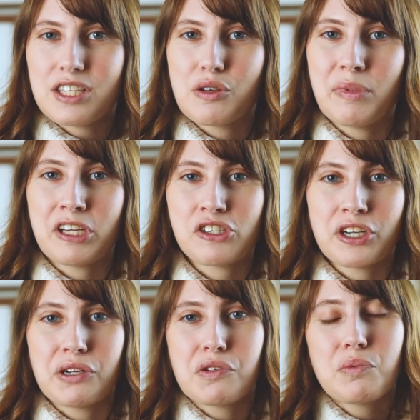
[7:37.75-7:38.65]
So make
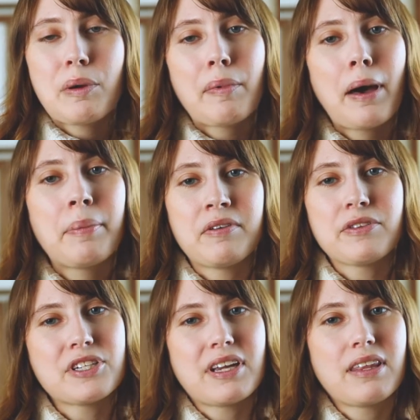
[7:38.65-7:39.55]
sure you sweep up if
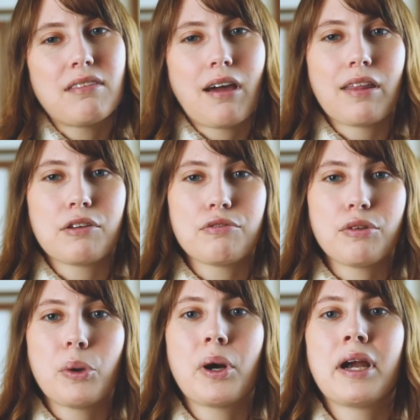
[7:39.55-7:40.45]
there's anything on the
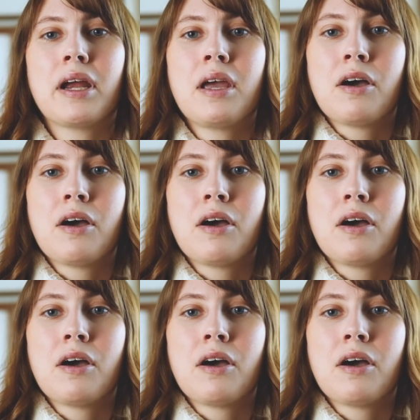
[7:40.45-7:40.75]
floor.